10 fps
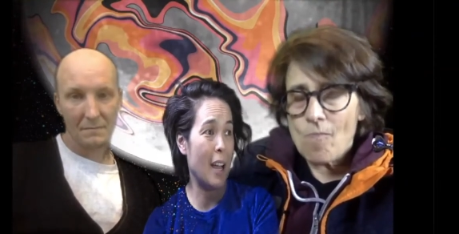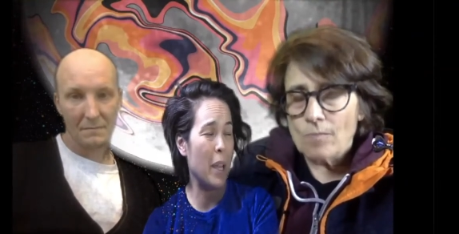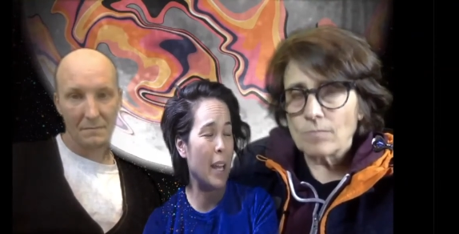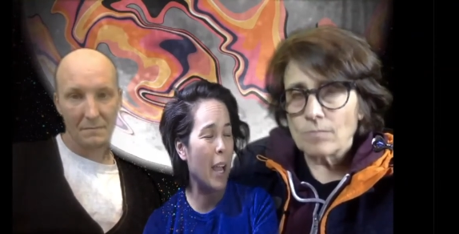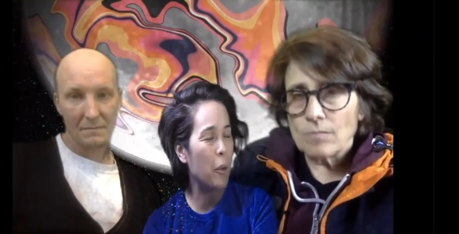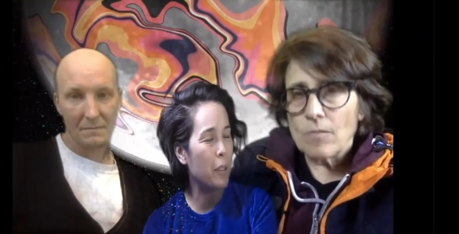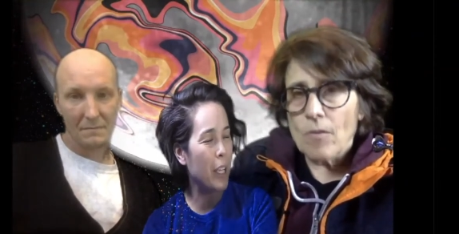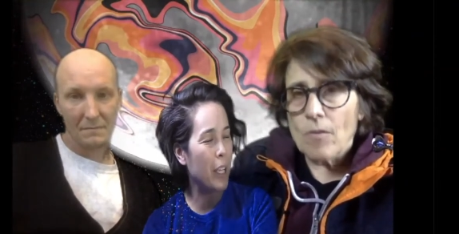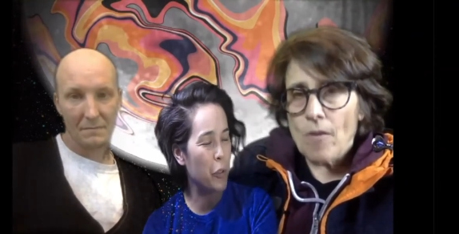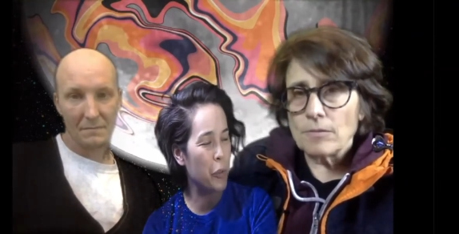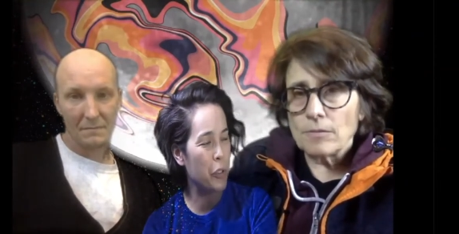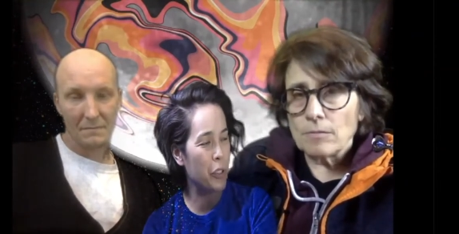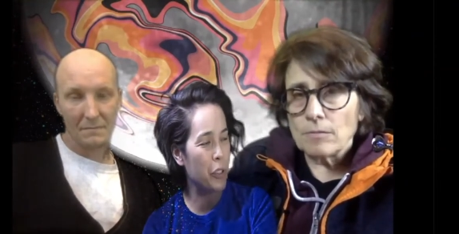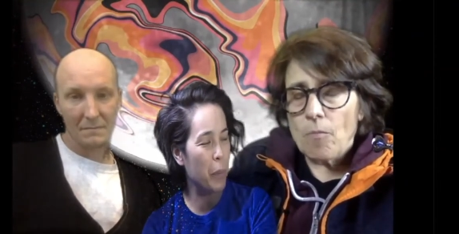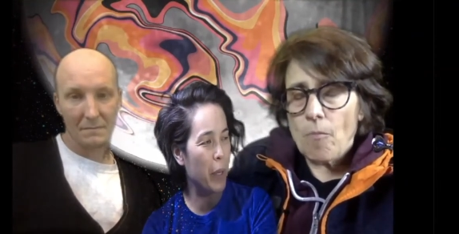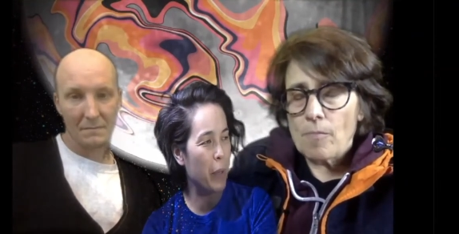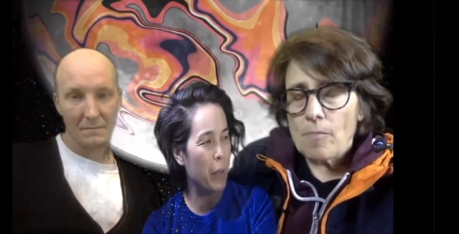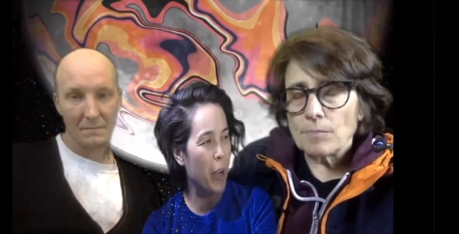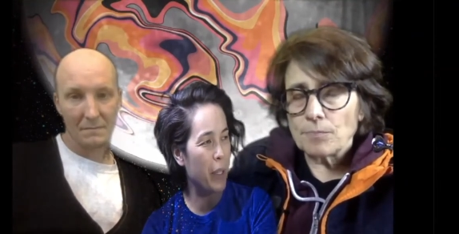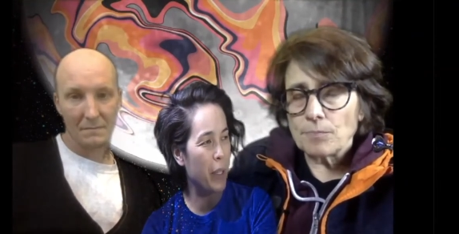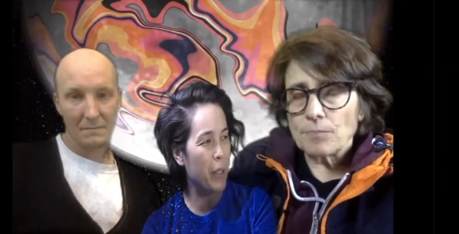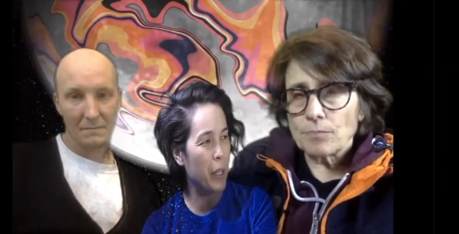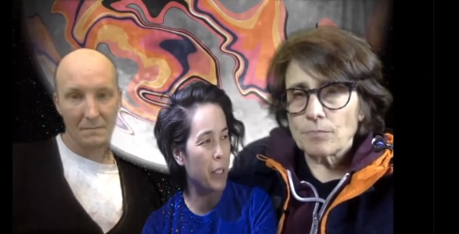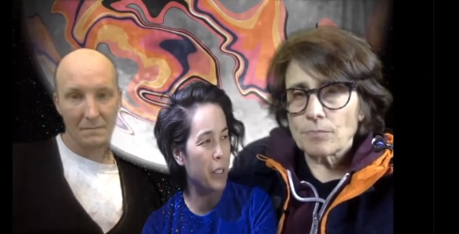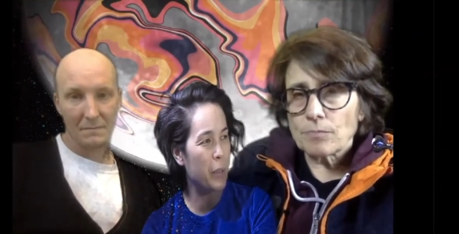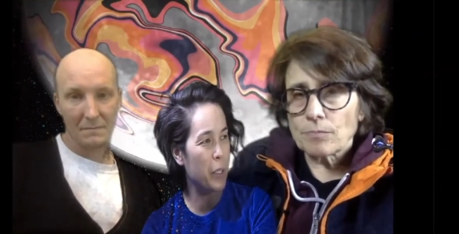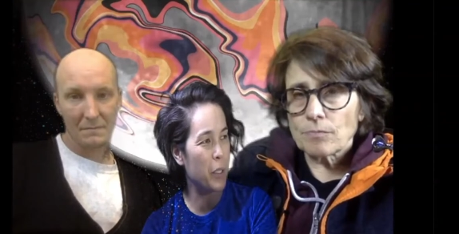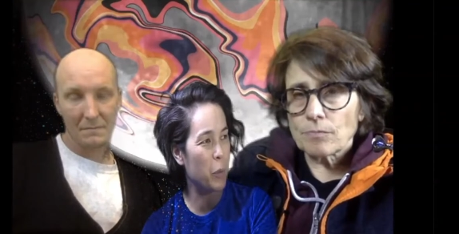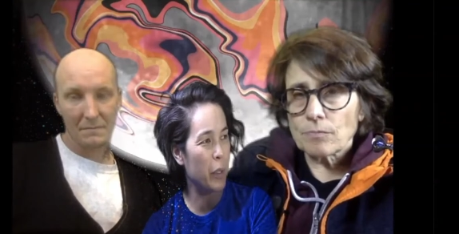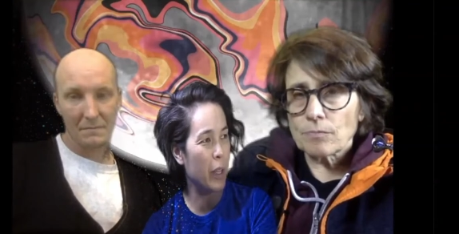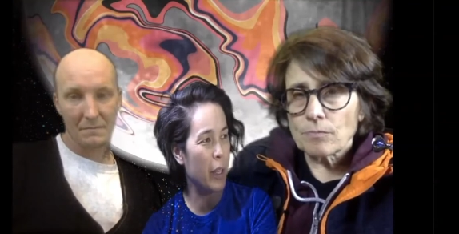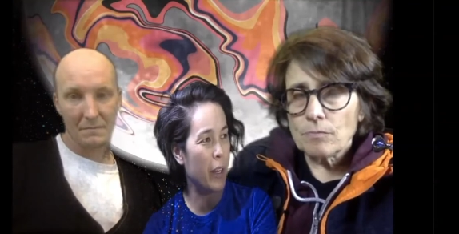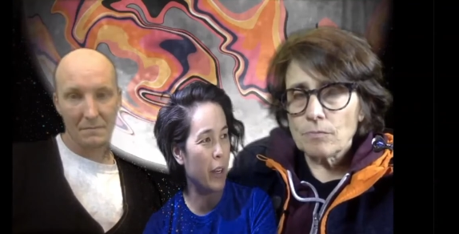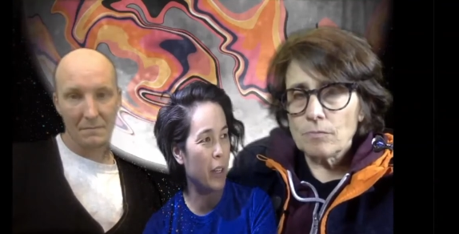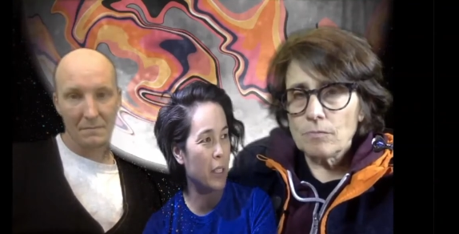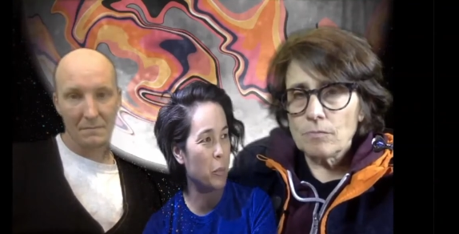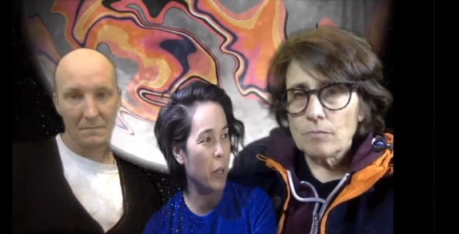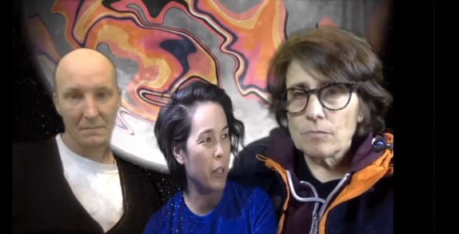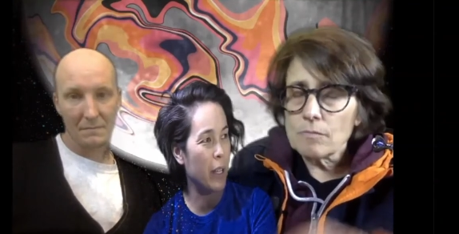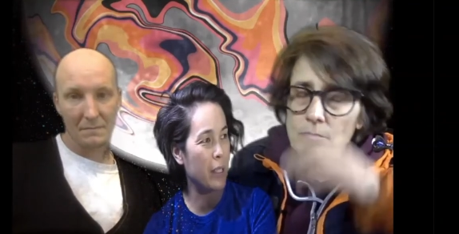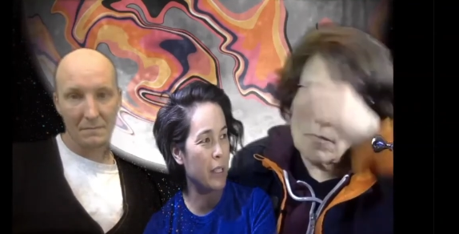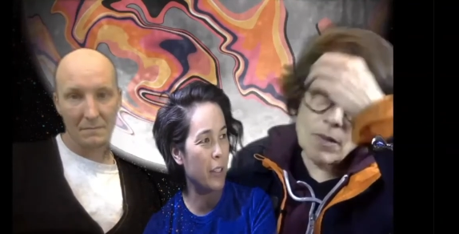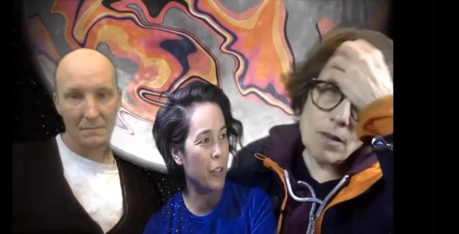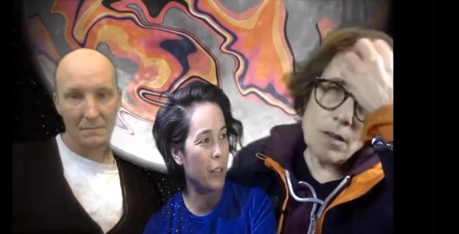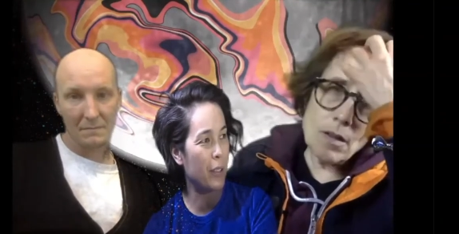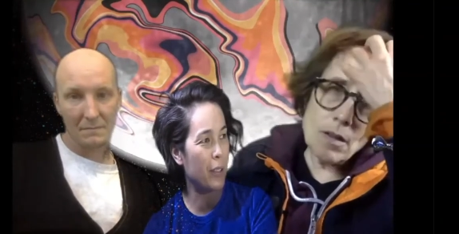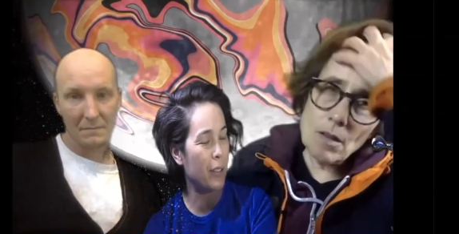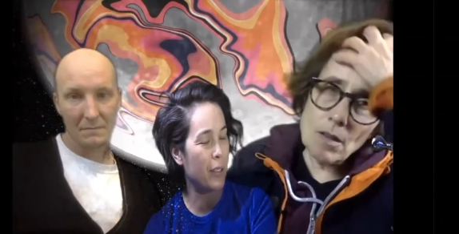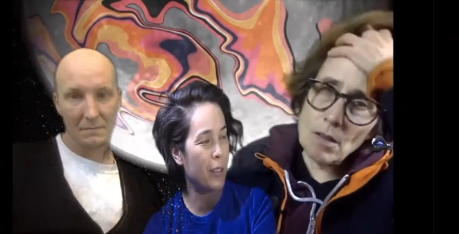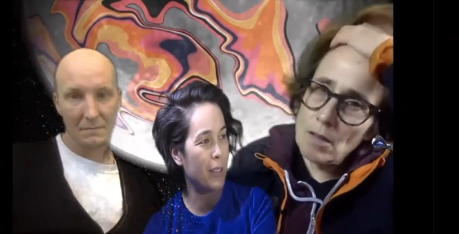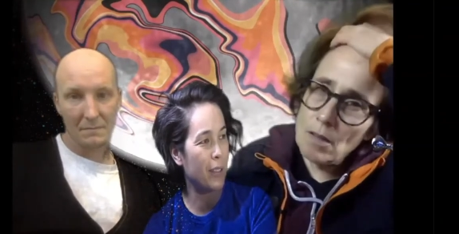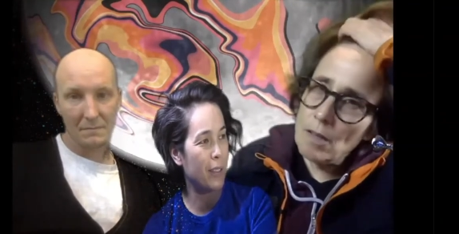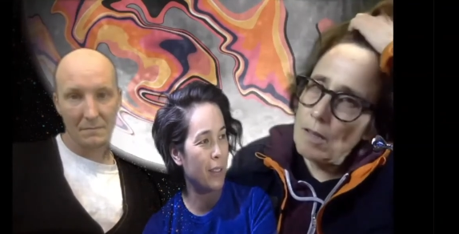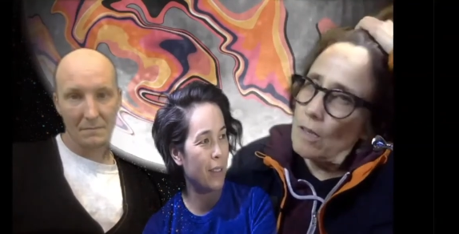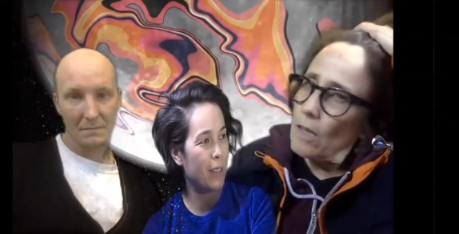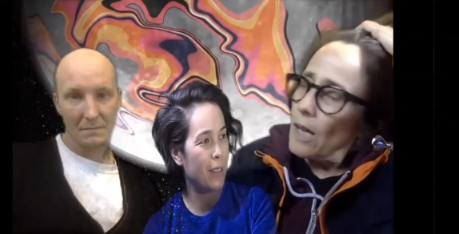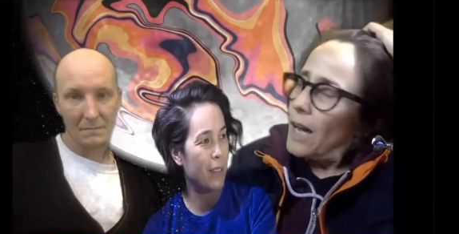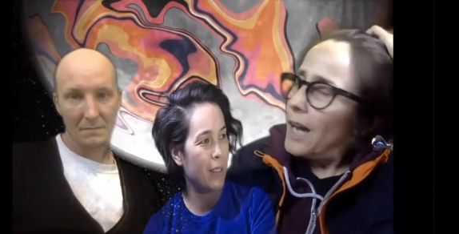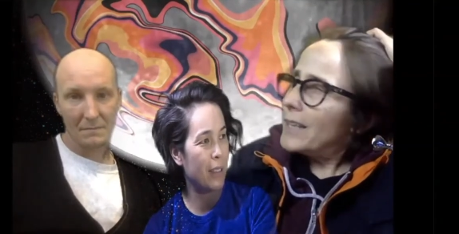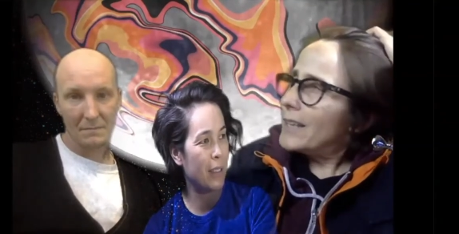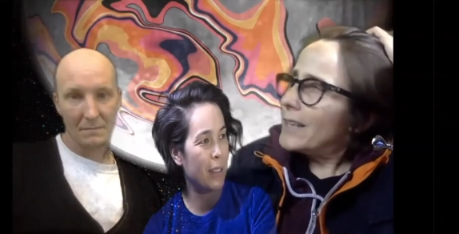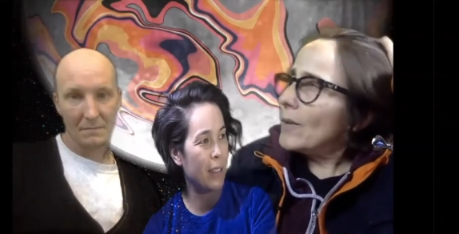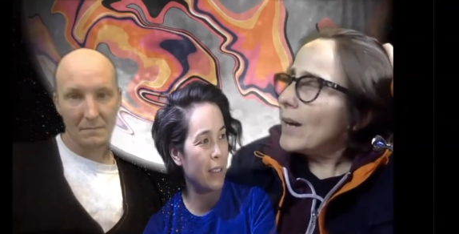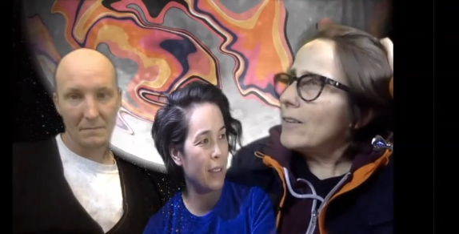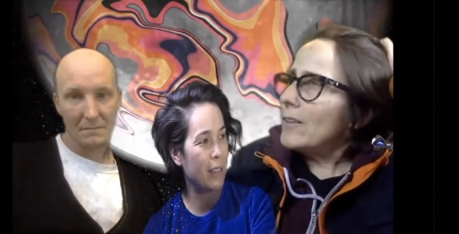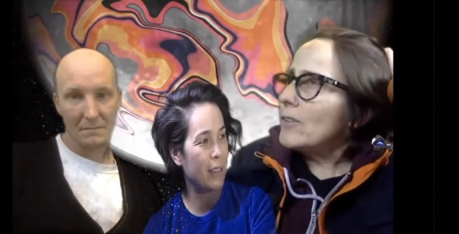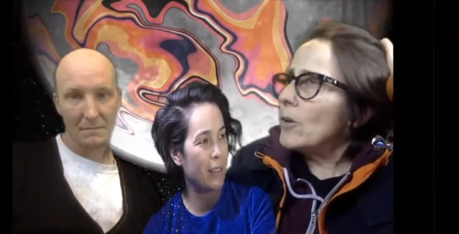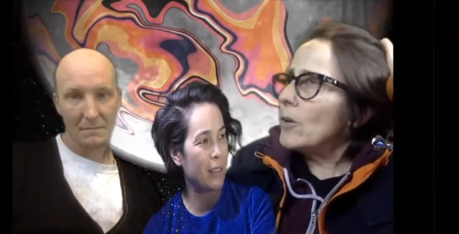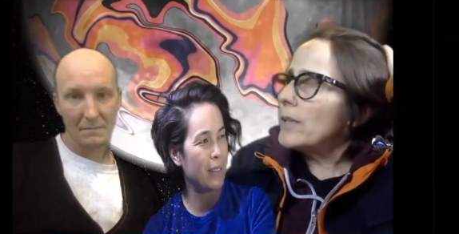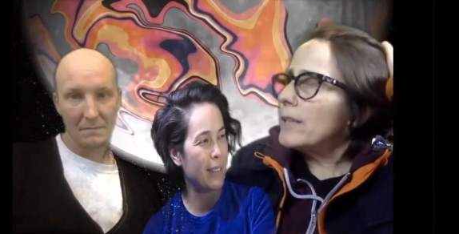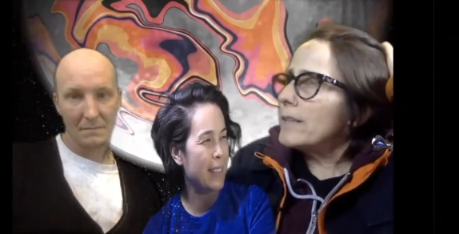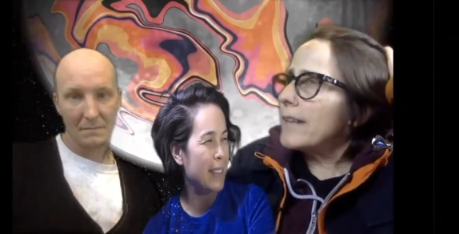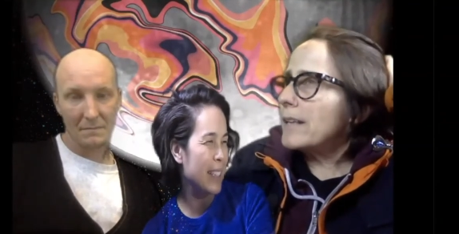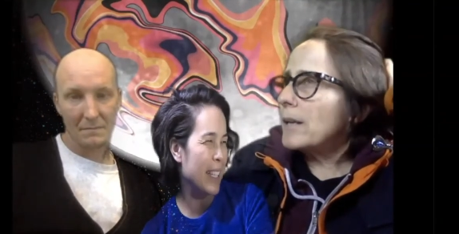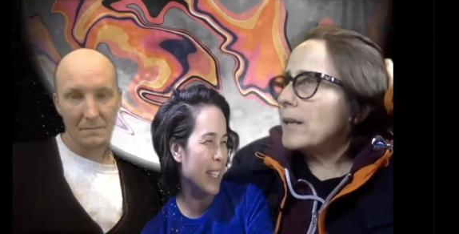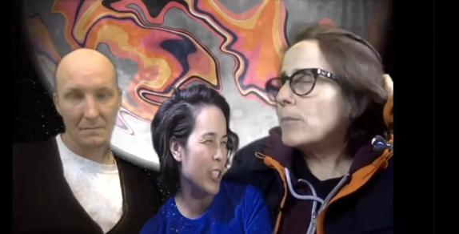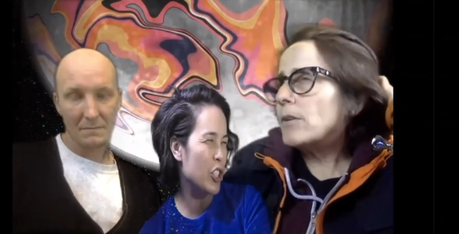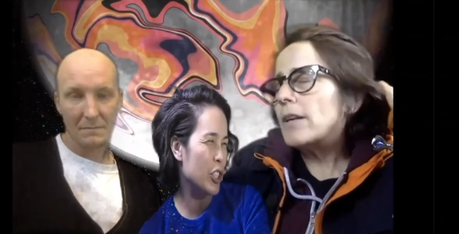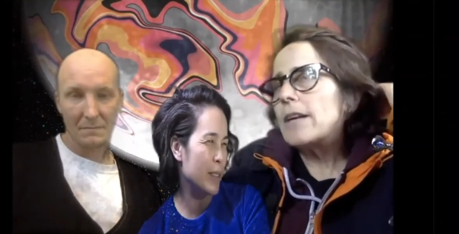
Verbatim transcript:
Speaker 1: and how, can you just remind me how many participants were there as part of that session?
Speaker 2: You know, I don't know the exact number. I have